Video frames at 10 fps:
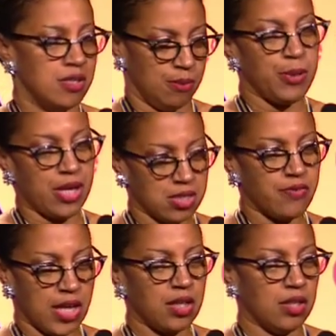because of
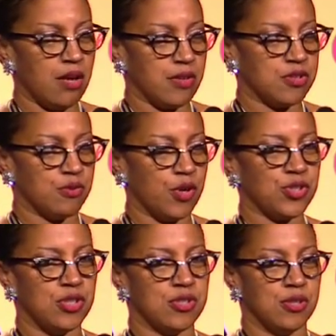Ekalavya's
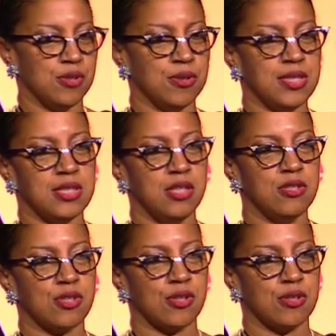devotion to his
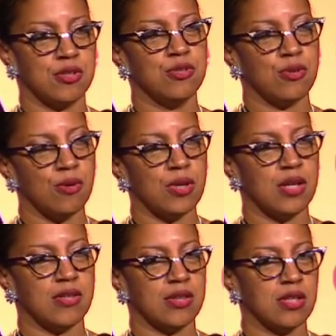teacher, to
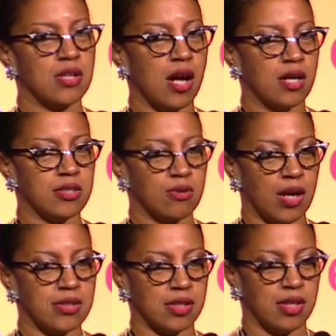Drona, that the gods
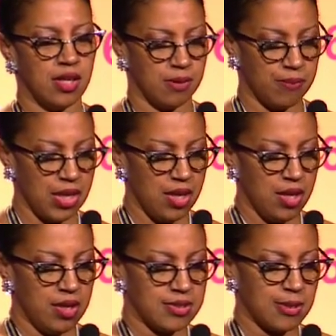granted him
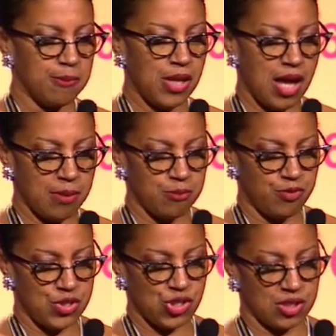sublime
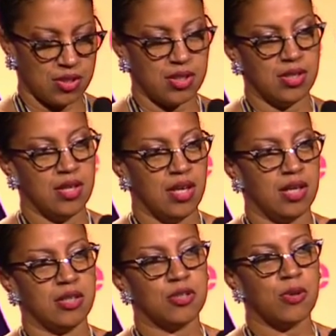vision
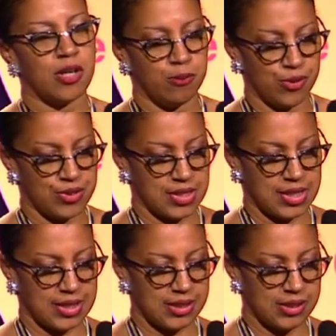and incredible
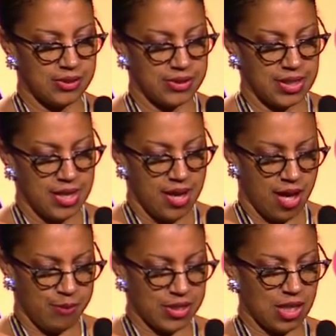skill.
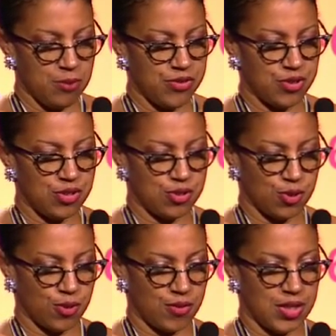I begin with this
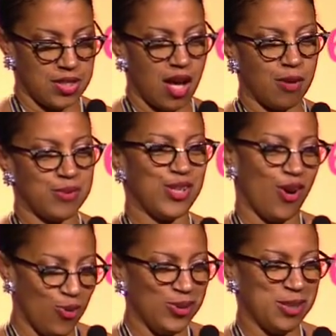story not
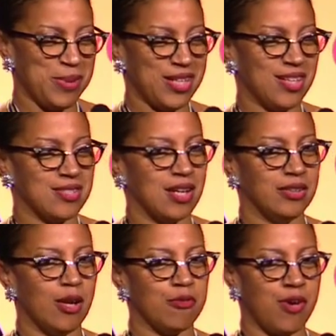only because I
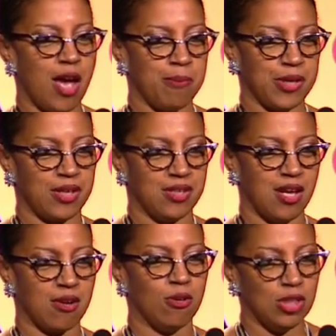love epic and
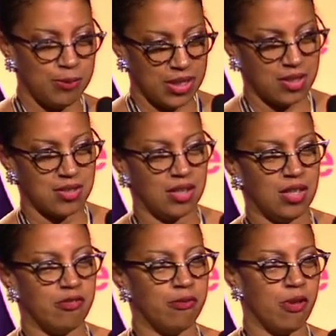not only because I
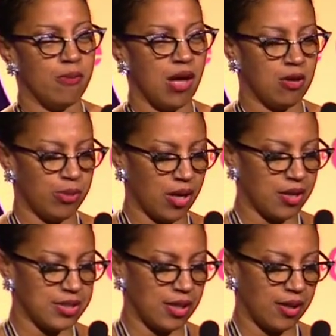love the
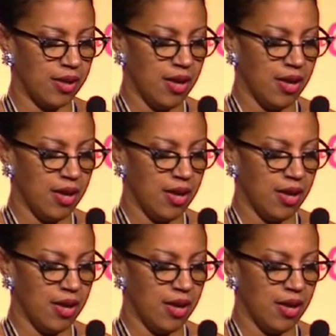Mahabharata,